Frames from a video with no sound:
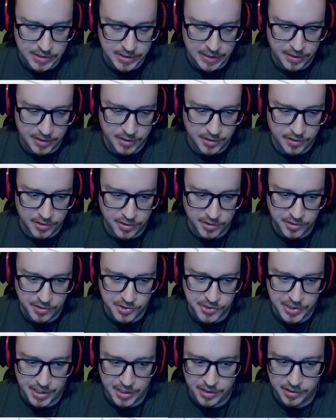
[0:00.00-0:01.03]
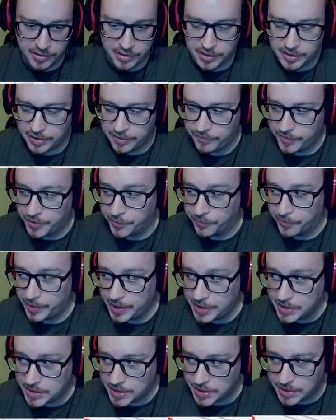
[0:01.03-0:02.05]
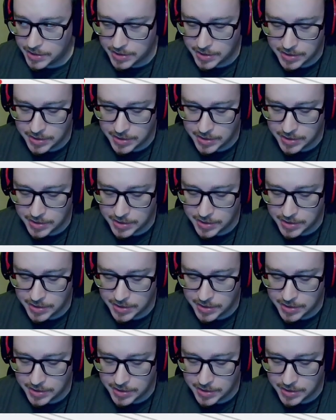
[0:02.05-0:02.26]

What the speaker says: and then understanding that if he raises,